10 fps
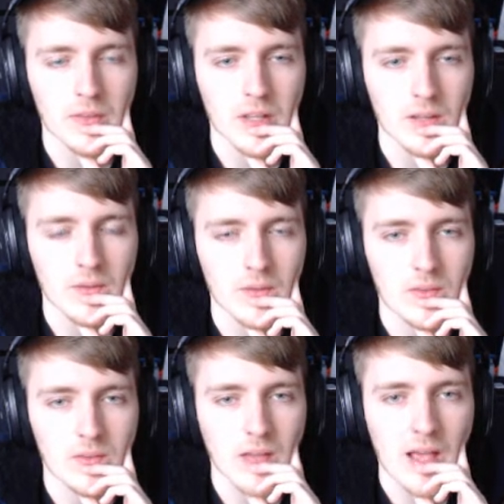
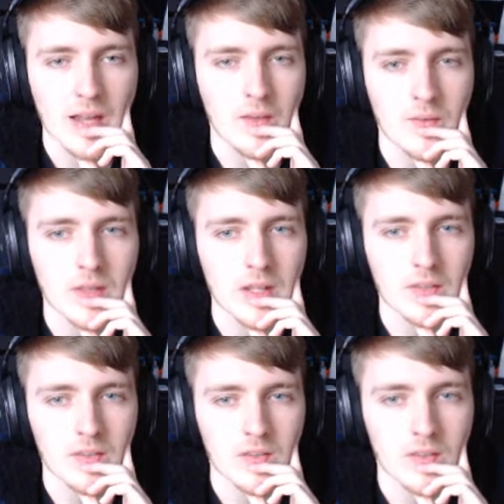these. Any of
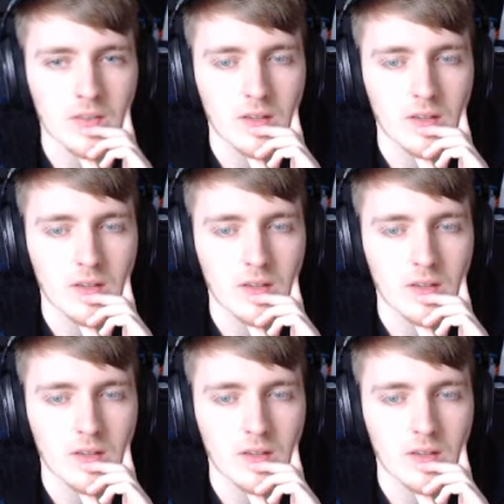these.